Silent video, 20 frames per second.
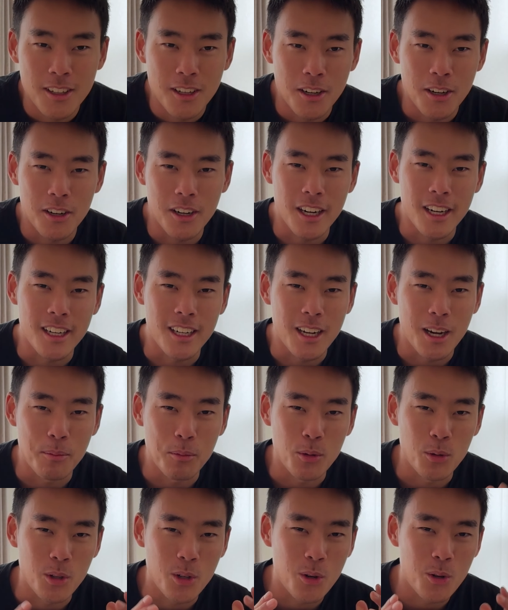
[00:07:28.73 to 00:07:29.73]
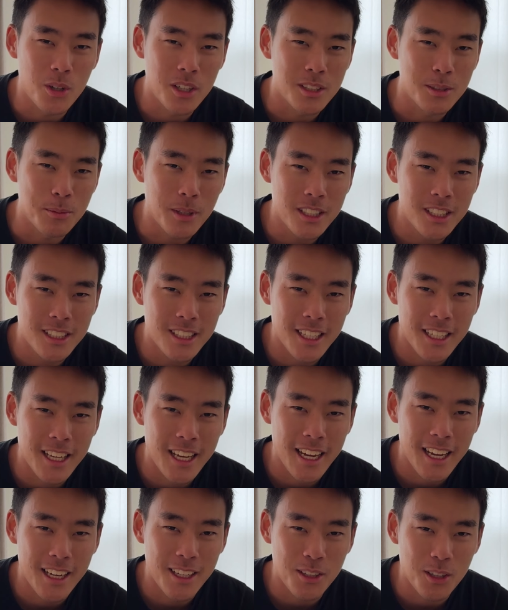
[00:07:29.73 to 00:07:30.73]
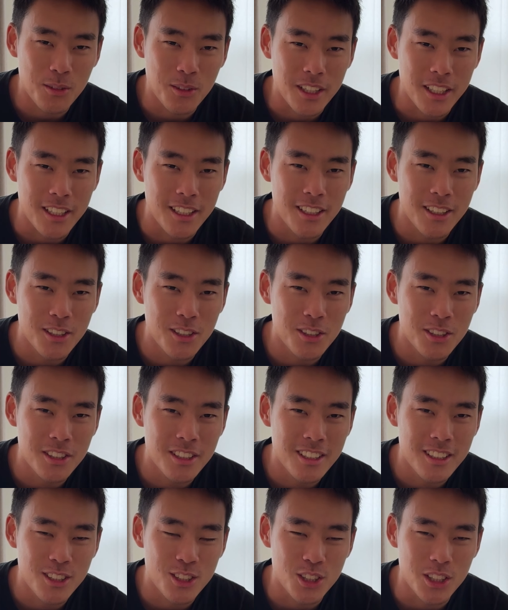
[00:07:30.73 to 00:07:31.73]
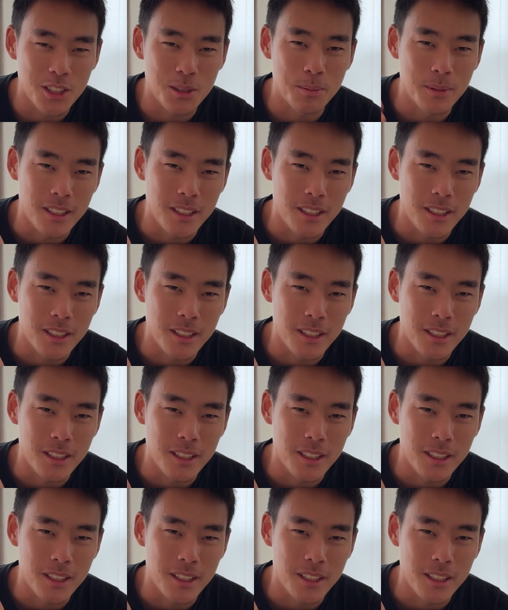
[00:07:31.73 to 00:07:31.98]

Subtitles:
All right, I'm gonna record as much as I can over here just